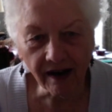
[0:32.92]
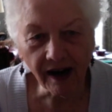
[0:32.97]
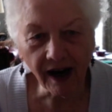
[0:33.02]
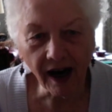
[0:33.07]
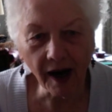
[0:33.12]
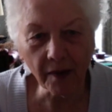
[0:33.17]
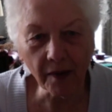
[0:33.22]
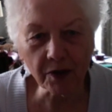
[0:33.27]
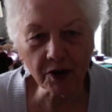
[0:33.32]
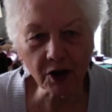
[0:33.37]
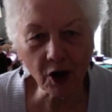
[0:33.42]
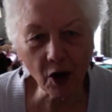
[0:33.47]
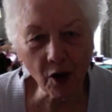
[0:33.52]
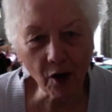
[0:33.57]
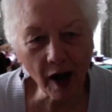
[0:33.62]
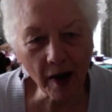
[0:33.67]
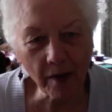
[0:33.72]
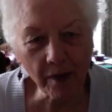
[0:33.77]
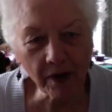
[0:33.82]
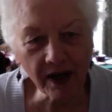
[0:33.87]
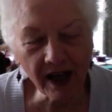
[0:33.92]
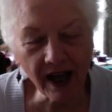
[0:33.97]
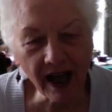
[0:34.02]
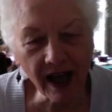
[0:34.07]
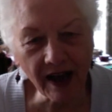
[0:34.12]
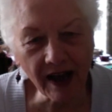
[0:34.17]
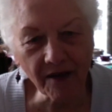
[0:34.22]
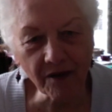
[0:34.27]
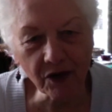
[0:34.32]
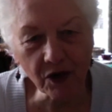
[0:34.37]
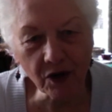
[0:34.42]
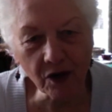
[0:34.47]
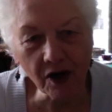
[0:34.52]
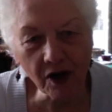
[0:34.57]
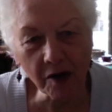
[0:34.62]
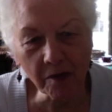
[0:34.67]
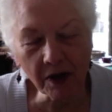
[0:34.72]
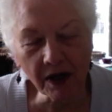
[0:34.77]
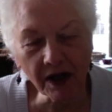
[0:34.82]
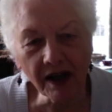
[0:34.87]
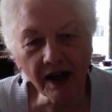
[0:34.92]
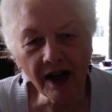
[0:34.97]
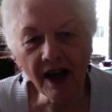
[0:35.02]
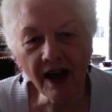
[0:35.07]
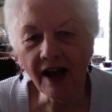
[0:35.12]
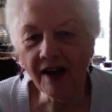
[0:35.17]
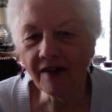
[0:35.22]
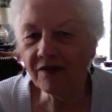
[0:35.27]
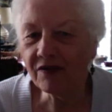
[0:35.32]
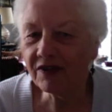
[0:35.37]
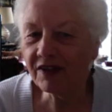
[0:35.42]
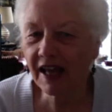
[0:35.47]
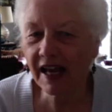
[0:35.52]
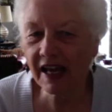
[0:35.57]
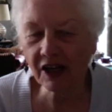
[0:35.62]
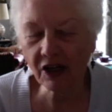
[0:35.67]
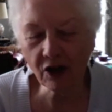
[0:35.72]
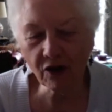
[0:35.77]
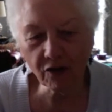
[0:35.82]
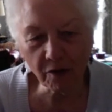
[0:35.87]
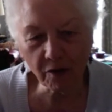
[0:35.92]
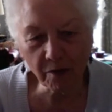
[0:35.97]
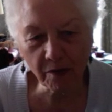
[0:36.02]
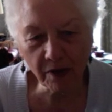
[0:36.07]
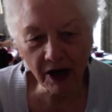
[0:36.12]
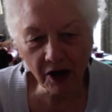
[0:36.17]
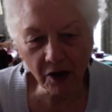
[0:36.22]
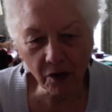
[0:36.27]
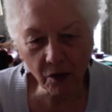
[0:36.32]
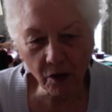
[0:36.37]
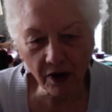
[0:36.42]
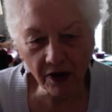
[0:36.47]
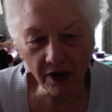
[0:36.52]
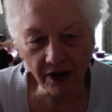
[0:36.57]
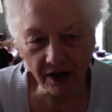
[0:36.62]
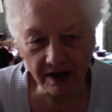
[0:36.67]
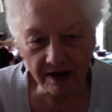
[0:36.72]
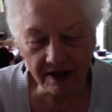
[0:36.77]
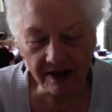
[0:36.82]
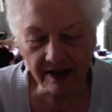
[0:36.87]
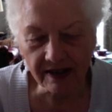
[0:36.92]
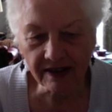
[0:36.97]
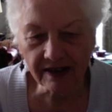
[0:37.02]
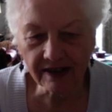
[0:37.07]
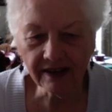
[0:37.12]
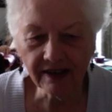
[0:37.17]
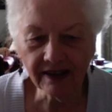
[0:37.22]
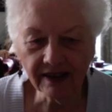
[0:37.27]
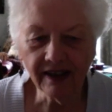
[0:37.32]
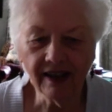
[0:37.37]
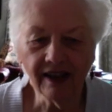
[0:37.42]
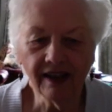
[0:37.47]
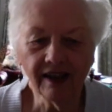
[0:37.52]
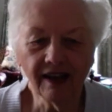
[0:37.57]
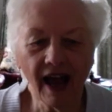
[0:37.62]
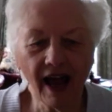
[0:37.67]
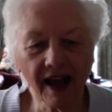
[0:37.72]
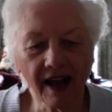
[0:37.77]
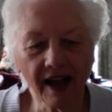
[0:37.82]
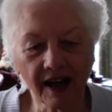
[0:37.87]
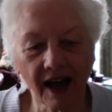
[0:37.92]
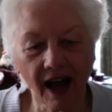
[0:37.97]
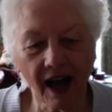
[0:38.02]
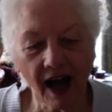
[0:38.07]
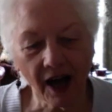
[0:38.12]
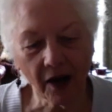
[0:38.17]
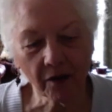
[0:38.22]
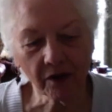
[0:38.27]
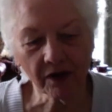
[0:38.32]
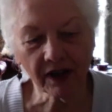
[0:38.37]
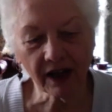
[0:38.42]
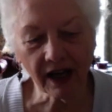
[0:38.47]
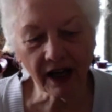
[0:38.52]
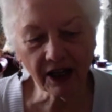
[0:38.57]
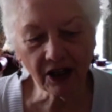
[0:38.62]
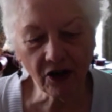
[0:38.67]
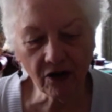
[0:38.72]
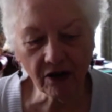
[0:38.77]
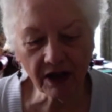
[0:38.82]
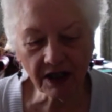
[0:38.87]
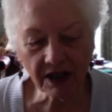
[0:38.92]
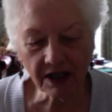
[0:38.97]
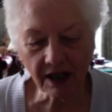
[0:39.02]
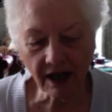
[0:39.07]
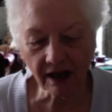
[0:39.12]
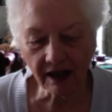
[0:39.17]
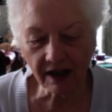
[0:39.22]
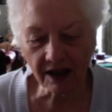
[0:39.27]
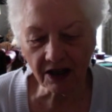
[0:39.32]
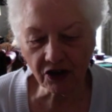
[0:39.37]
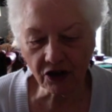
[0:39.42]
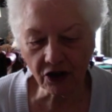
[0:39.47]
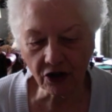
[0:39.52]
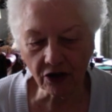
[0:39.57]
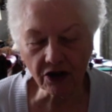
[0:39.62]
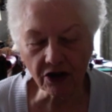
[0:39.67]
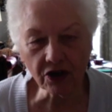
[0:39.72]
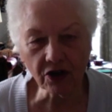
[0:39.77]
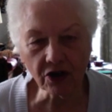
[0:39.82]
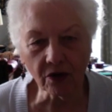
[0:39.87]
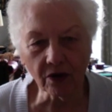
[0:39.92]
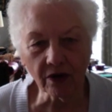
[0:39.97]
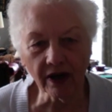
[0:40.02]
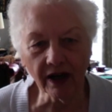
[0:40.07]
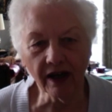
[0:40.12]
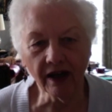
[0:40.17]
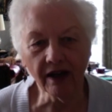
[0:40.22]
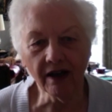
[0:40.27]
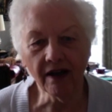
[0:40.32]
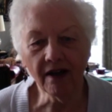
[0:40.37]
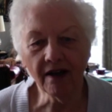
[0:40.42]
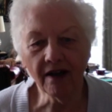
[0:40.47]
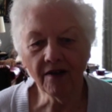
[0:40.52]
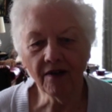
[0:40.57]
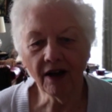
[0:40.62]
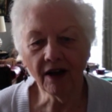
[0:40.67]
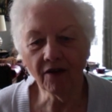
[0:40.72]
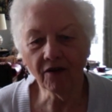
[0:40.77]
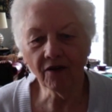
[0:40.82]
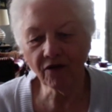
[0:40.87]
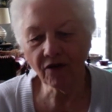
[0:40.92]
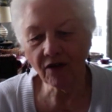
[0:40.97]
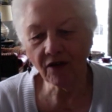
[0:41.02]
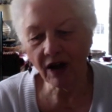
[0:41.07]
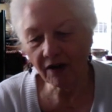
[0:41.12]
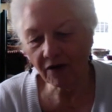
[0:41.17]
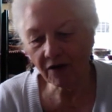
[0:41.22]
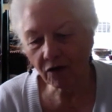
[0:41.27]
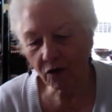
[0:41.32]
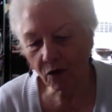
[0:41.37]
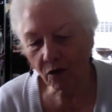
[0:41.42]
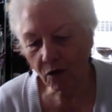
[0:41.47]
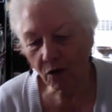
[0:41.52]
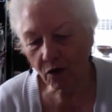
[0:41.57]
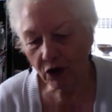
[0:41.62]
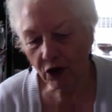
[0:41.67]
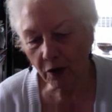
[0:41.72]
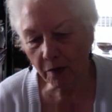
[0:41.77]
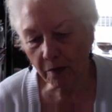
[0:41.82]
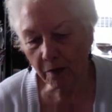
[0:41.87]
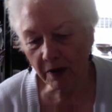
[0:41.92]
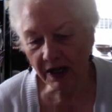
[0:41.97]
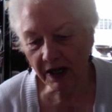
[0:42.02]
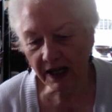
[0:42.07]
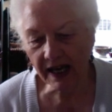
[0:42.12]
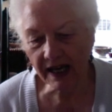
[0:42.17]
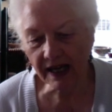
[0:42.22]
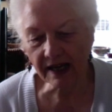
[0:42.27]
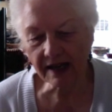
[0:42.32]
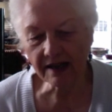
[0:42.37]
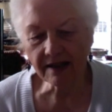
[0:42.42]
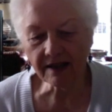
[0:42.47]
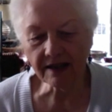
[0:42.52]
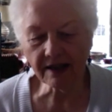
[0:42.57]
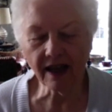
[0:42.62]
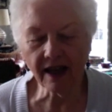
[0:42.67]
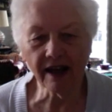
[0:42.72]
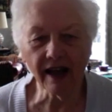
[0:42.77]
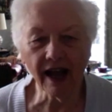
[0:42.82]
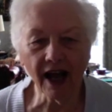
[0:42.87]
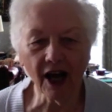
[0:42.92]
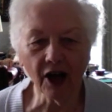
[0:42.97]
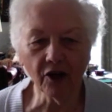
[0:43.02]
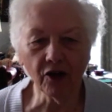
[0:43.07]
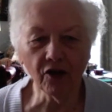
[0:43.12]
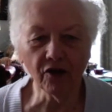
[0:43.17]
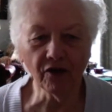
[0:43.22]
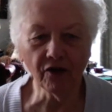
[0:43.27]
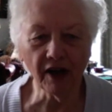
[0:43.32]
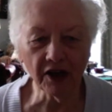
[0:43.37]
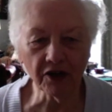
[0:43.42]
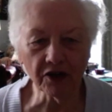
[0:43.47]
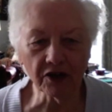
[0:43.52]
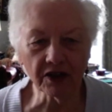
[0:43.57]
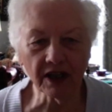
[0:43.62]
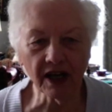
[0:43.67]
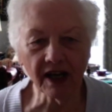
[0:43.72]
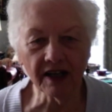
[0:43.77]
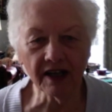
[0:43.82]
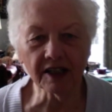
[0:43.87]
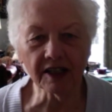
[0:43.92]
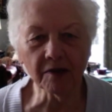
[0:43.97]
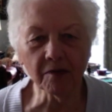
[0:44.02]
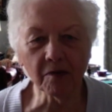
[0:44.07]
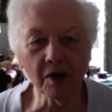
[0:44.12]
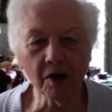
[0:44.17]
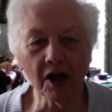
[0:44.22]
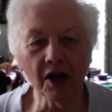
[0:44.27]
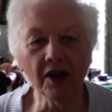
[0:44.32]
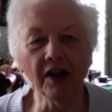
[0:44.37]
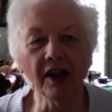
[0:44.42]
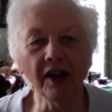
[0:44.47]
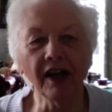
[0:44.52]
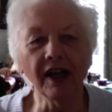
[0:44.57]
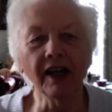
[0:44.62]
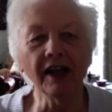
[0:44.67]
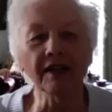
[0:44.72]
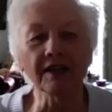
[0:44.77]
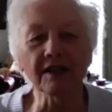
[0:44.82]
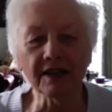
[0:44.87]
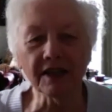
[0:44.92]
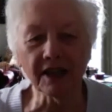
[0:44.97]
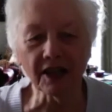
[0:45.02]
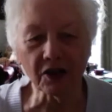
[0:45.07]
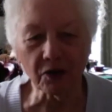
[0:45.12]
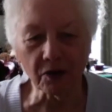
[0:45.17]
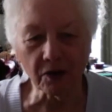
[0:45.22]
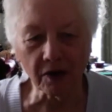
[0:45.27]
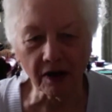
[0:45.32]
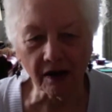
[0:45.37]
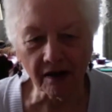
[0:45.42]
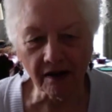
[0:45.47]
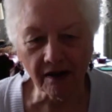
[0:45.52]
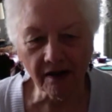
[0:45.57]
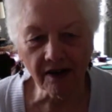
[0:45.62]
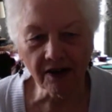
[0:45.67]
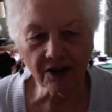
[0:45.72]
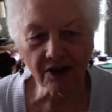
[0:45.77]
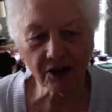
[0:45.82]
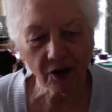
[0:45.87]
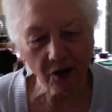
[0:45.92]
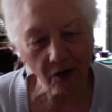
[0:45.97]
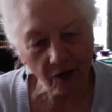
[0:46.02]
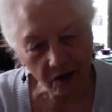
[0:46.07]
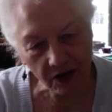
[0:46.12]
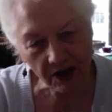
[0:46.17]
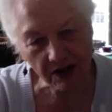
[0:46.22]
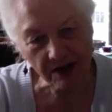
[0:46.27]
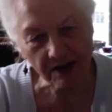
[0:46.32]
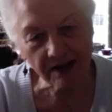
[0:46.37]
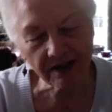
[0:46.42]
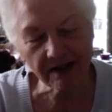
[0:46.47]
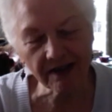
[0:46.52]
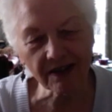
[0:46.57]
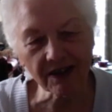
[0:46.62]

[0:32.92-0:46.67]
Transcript: I'm so happy to have you, Alma. Thank you for being with us. And I would like you to tell us your story of your beginnings and how you found Science of Mind, etc. So just